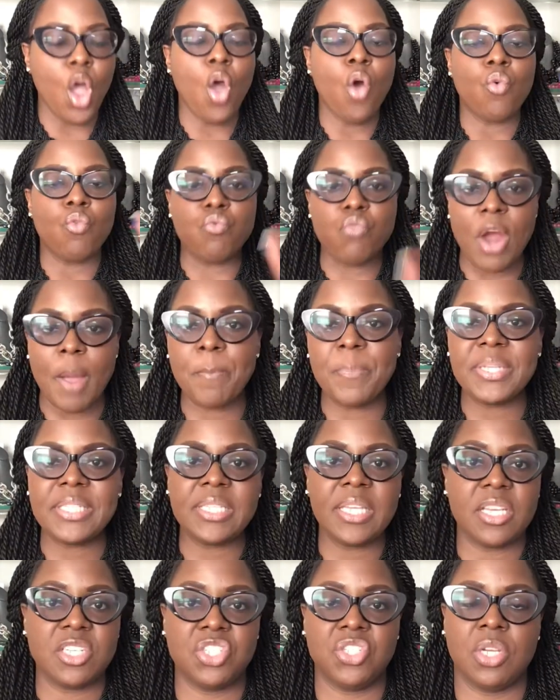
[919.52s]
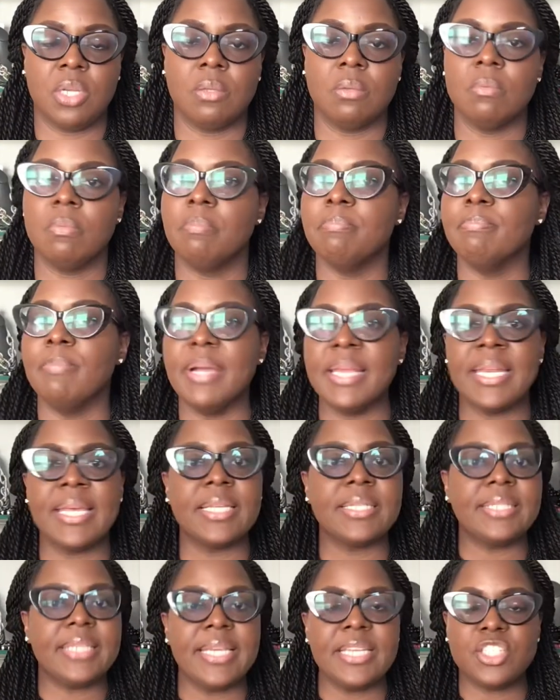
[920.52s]
Repetition.
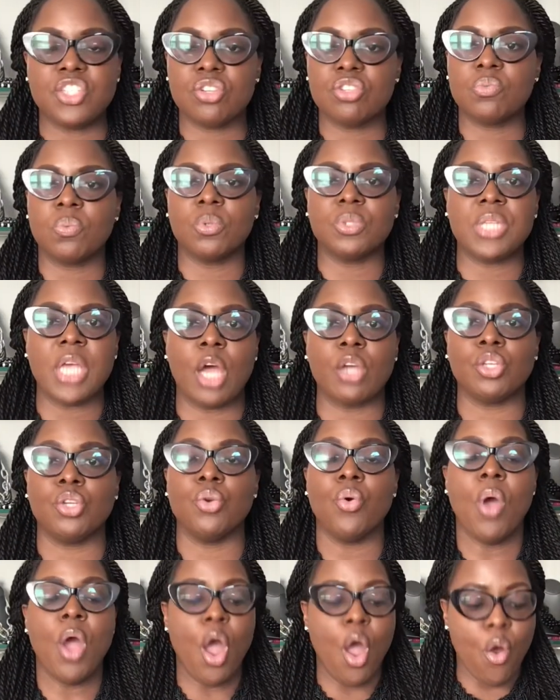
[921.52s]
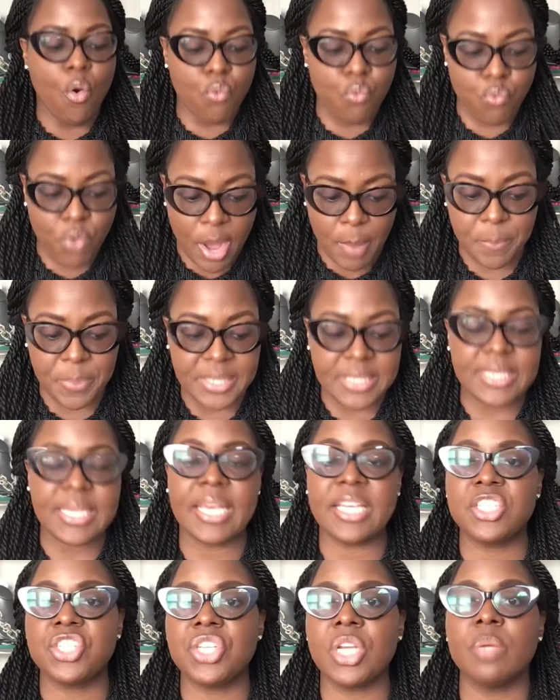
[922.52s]
Many teachers will tell you,
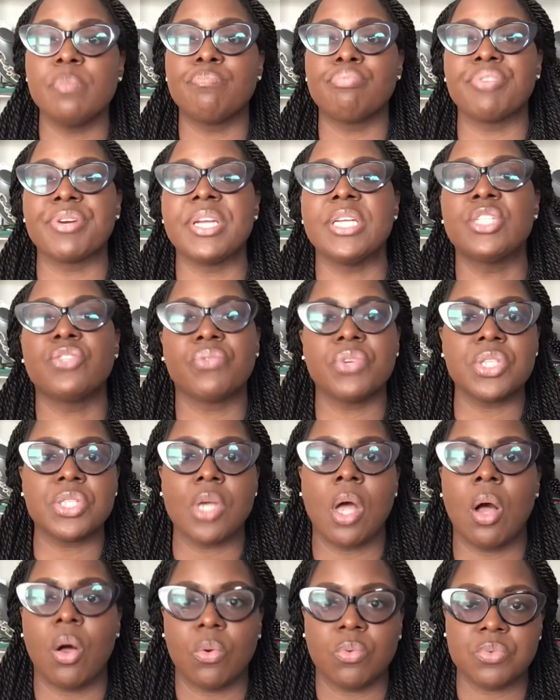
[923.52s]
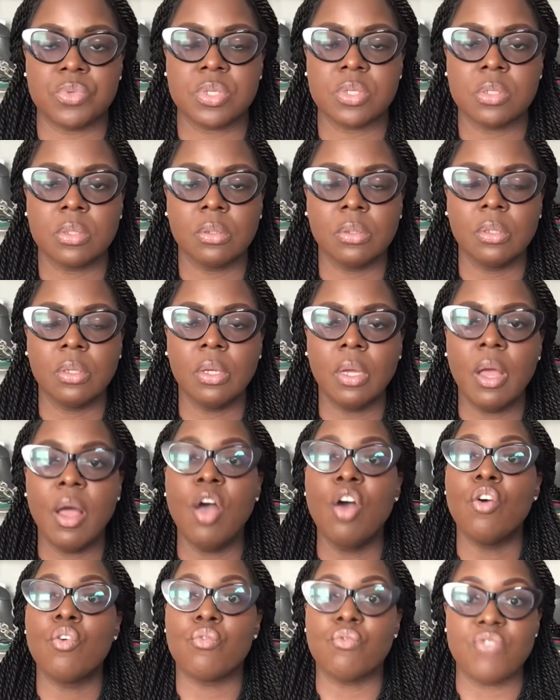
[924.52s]
repetition breeds results.
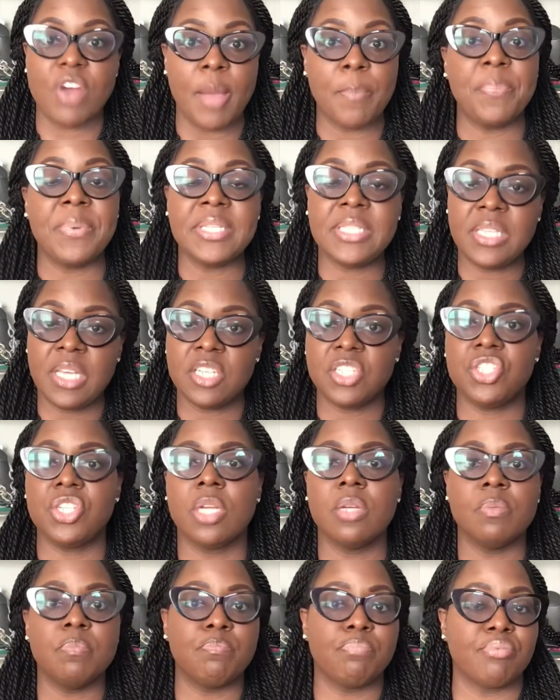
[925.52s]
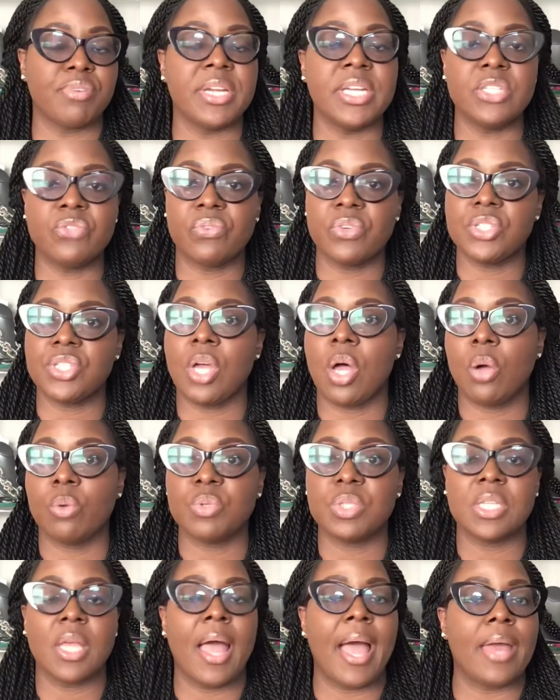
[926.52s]
Repetition breeds
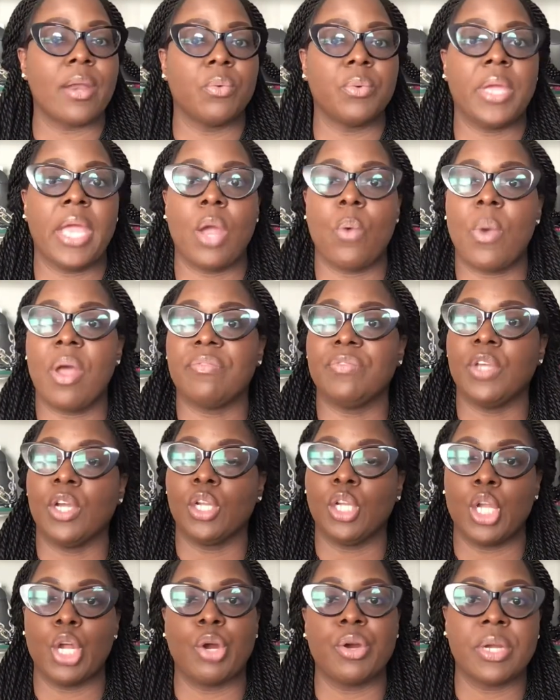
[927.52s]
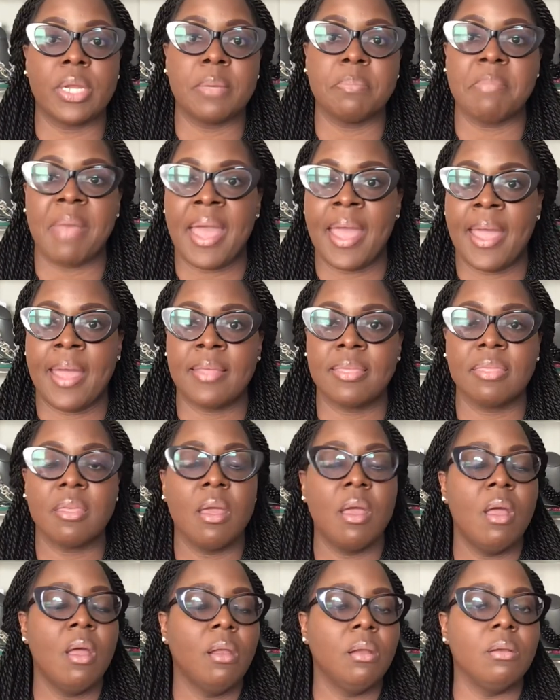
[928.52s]
results. I don't care whether you're learning math,
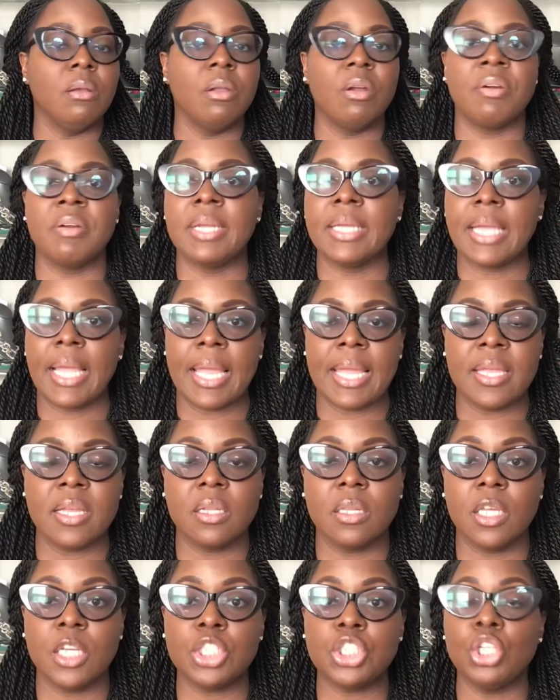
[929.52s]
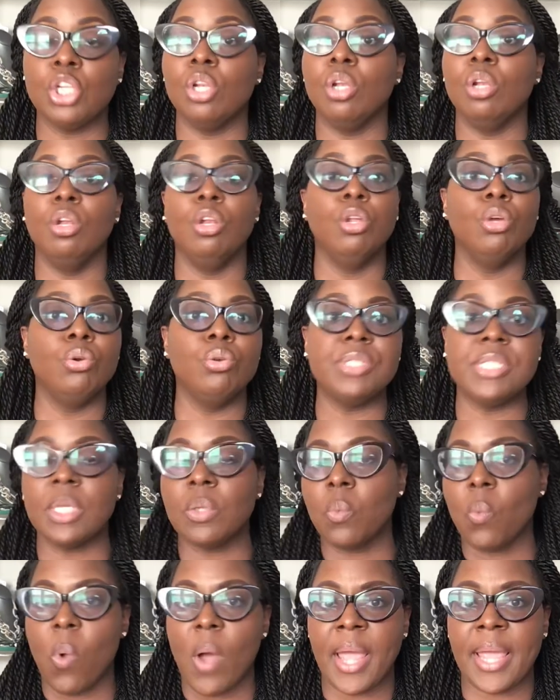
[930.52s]
learning English,
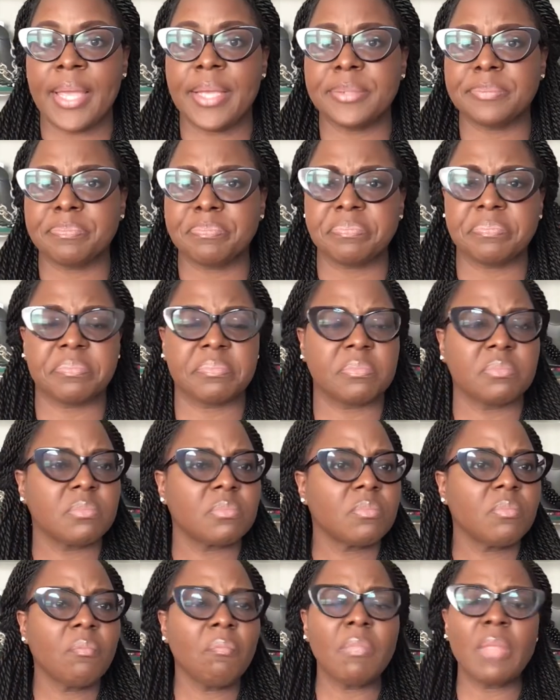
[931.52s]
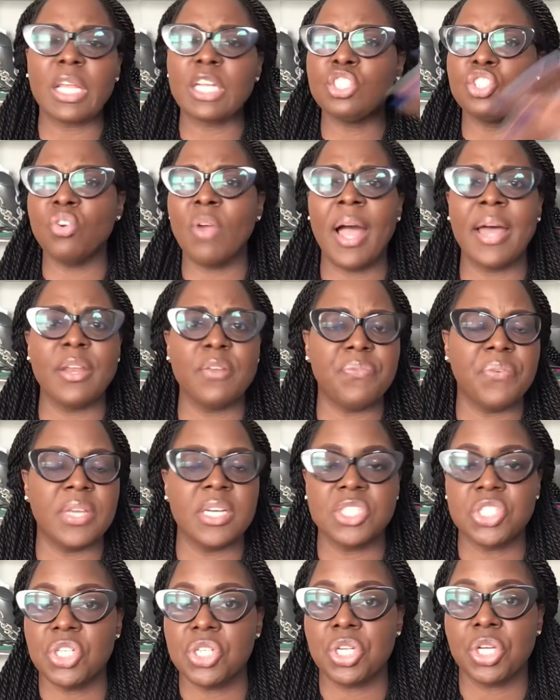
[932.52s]
losing weight, trying to
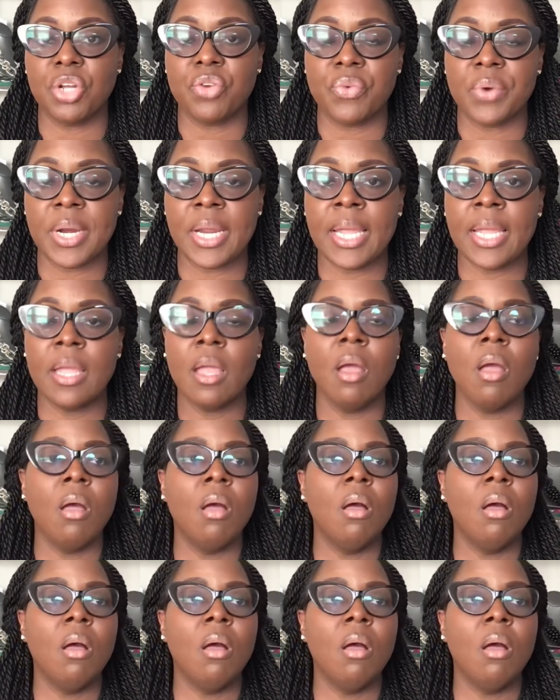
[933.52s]
finish a degree.